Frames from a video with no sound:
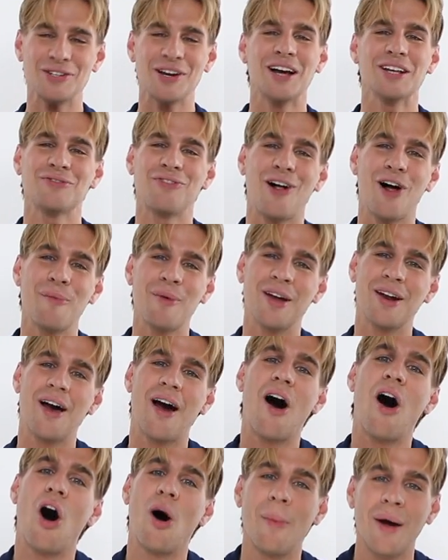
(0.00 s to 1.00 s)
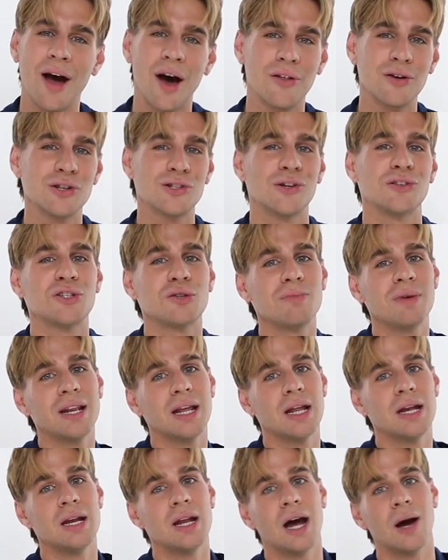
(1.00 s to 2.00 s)
sure you guys follow me on all my other social
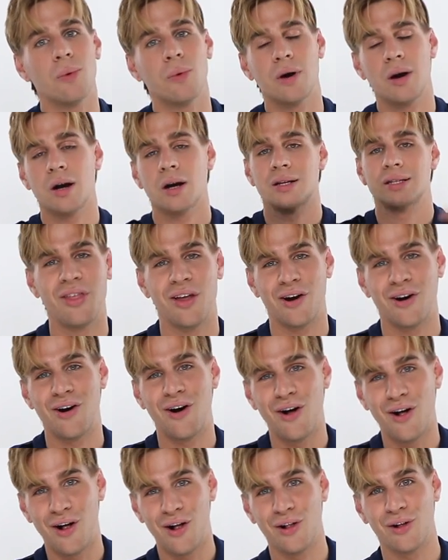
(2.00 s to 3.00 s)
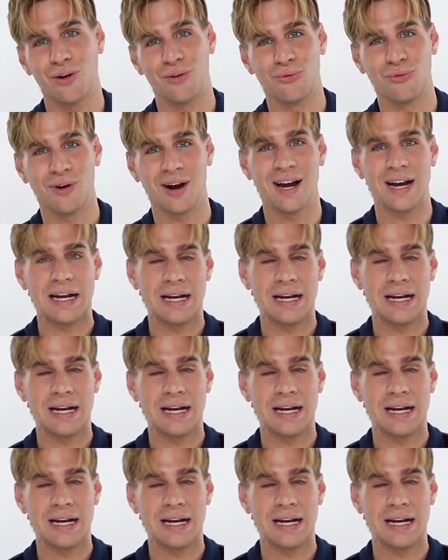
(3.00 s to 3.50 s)
media networks. They're all right